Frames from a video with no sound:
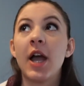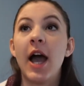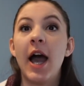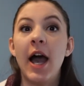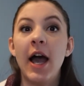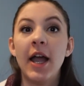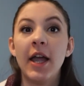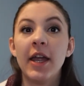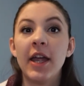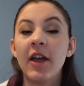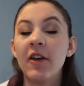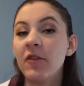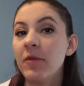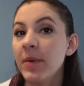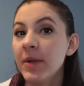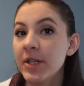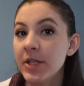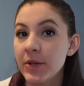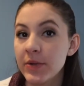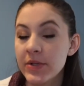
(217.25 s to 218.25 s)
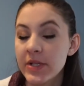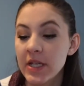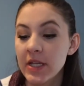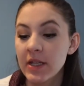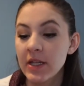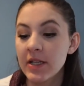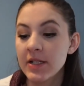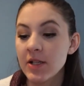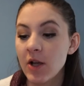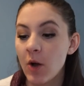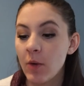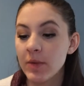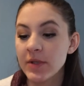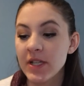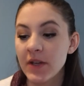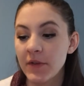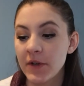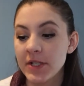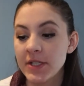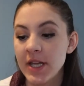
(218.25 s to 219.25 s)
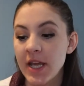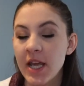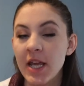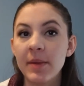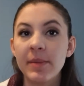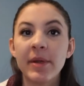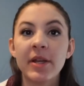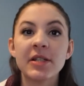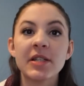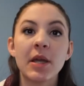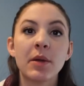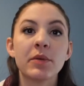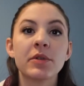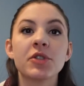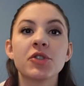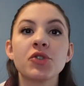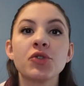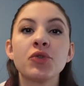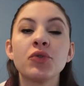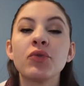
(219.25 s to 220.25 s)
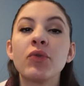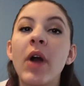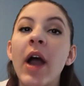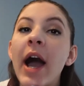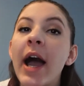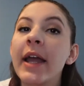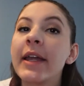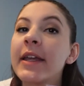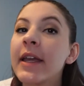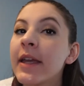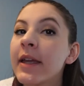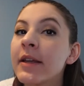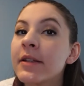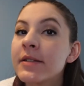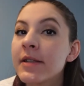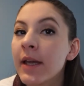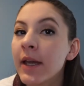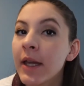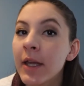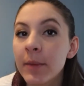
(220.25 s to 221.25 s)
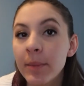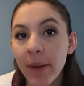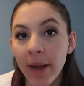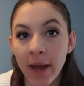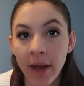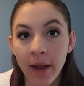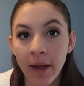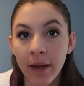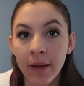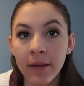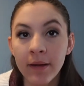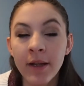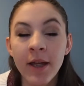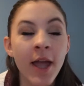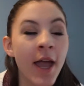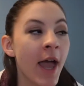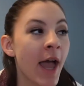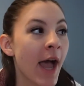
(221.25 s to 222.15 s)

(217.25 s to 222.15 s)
I have been using this almost every day because I was trying to hit pan.